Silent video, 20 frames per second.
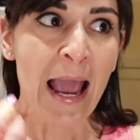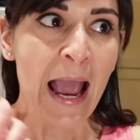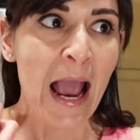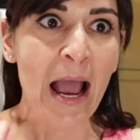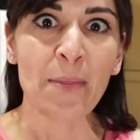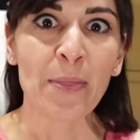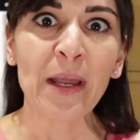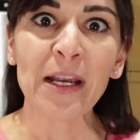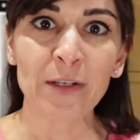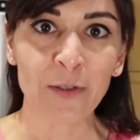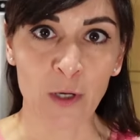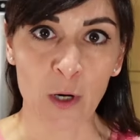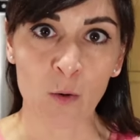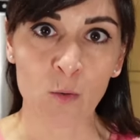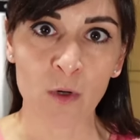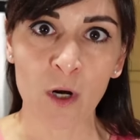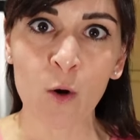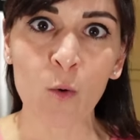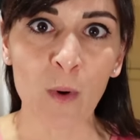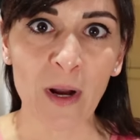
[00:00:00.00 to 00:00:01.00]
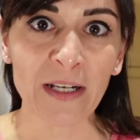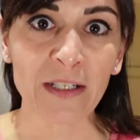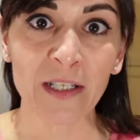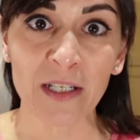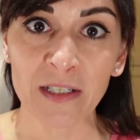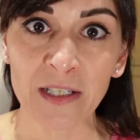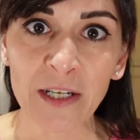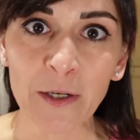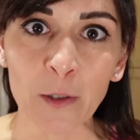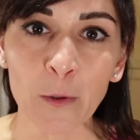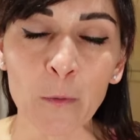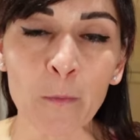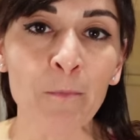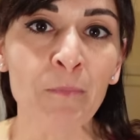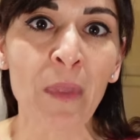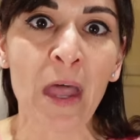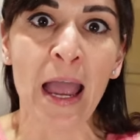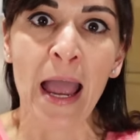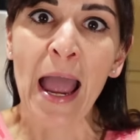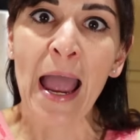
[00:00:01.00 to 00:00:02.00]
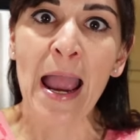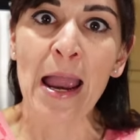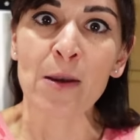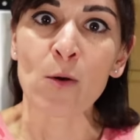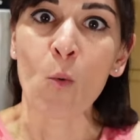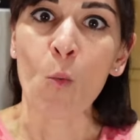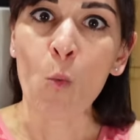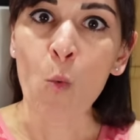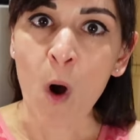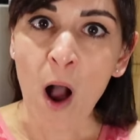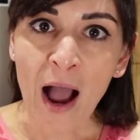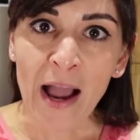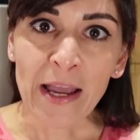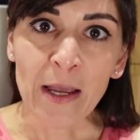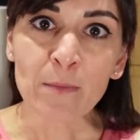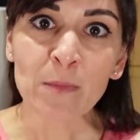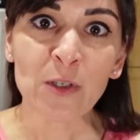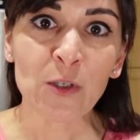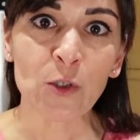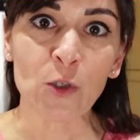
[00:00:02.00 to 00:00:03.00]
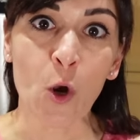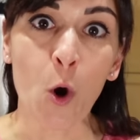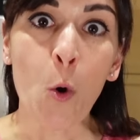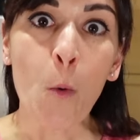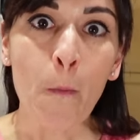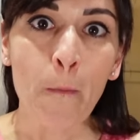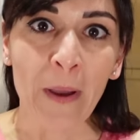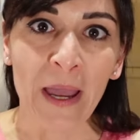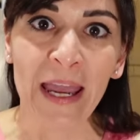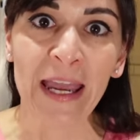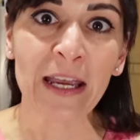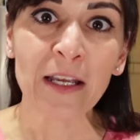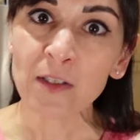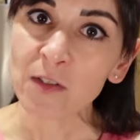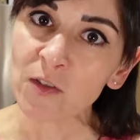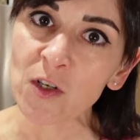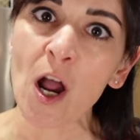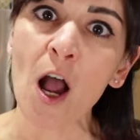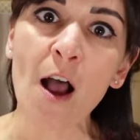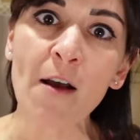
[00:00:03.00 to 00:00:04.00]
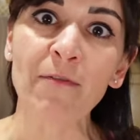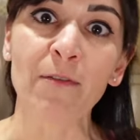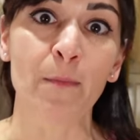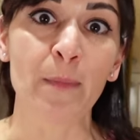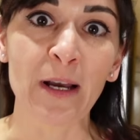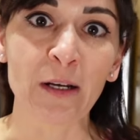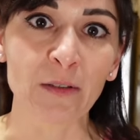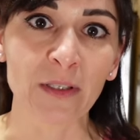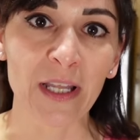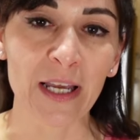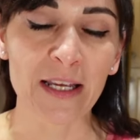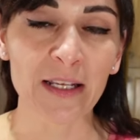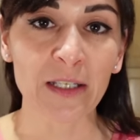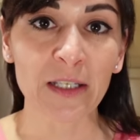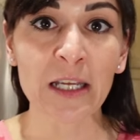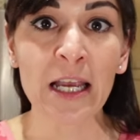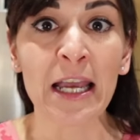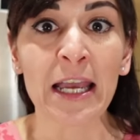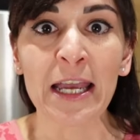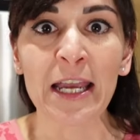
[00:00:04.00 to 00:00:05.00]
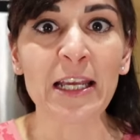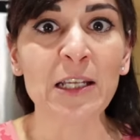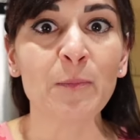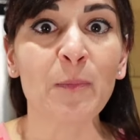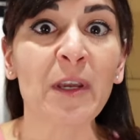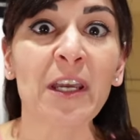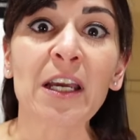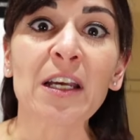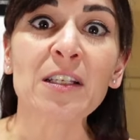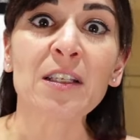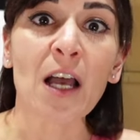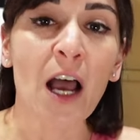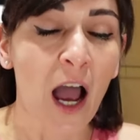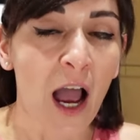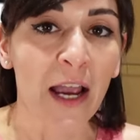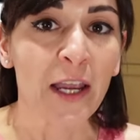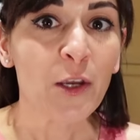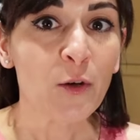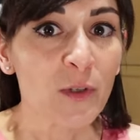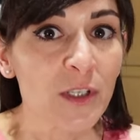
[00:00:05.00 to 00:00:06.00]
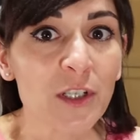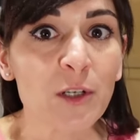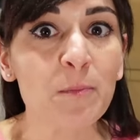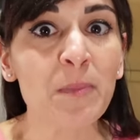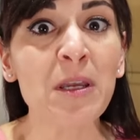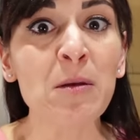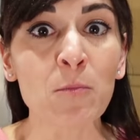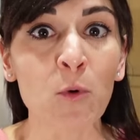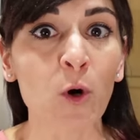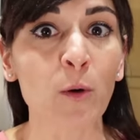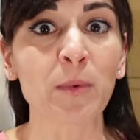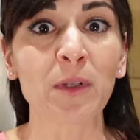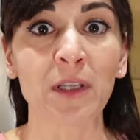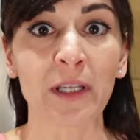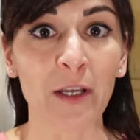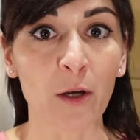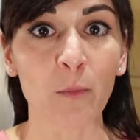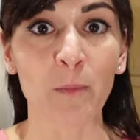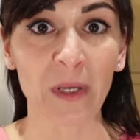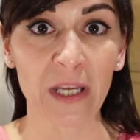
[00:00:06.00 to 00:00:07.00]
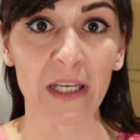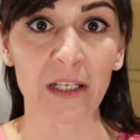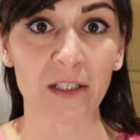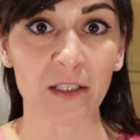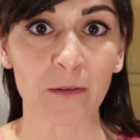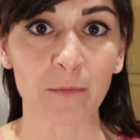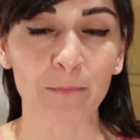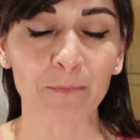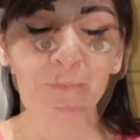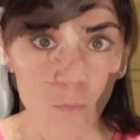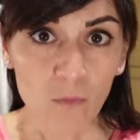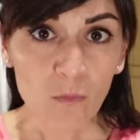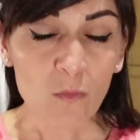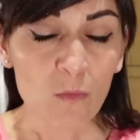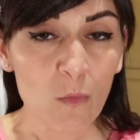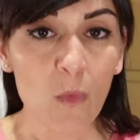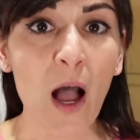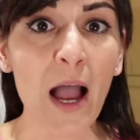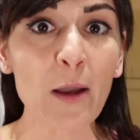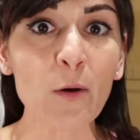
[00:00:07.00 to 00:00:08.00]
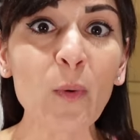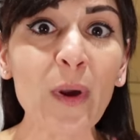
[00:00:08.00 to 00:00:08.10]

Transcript: and they don't know what to do. And why I'm so pissed off about this is because I used to be morbidly obese. I